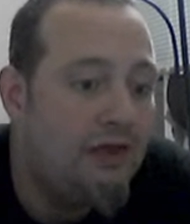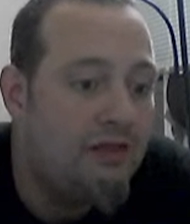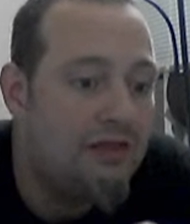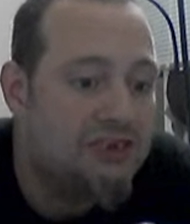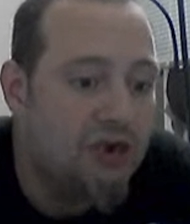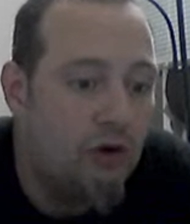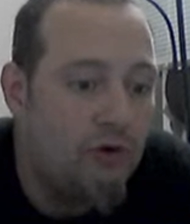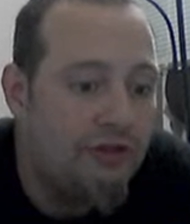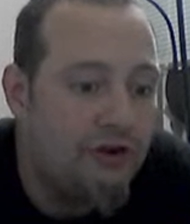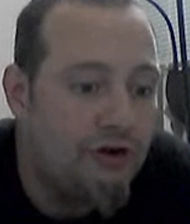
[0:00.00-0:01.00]
Let's go
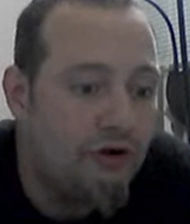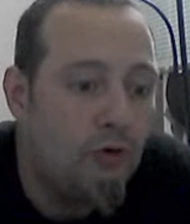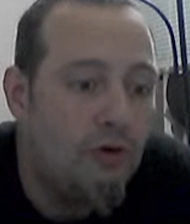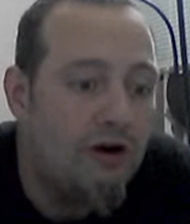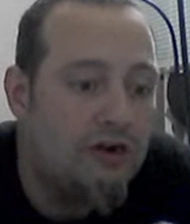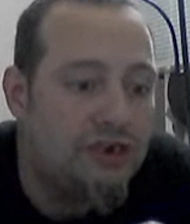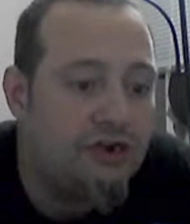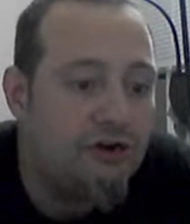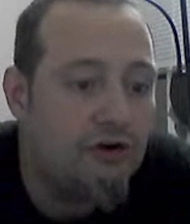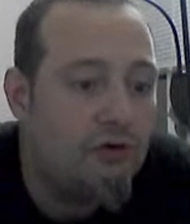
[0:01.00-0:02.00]
into the Euro. Where is it?
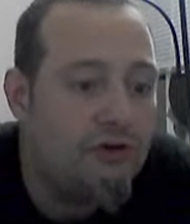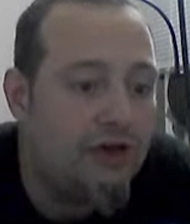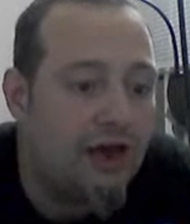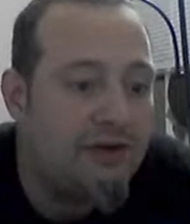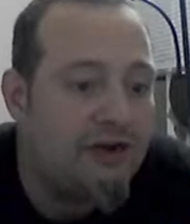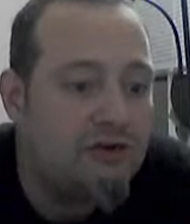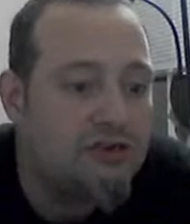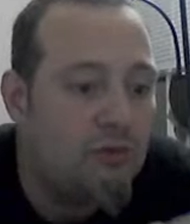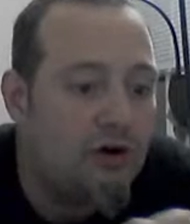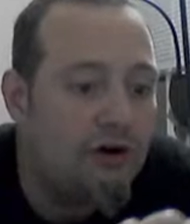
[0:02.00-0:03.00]
Euro, you got to be here
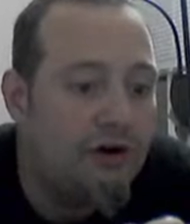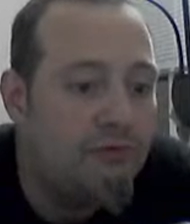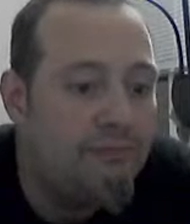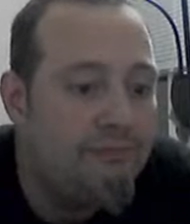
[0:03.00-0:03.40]
somewhere, no?